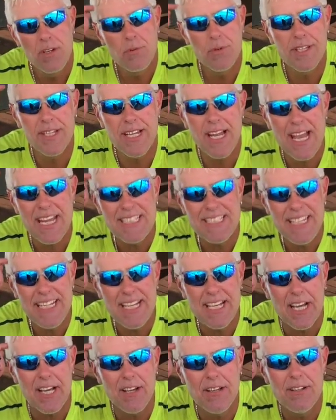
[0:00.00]
with an
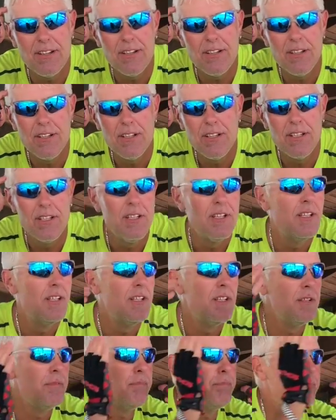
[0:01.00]
idea
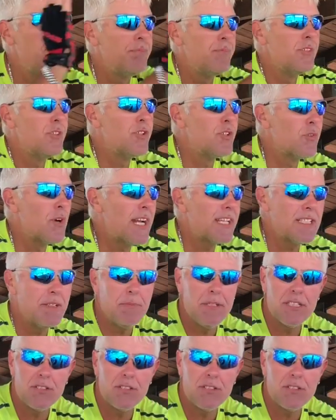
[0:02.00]
directed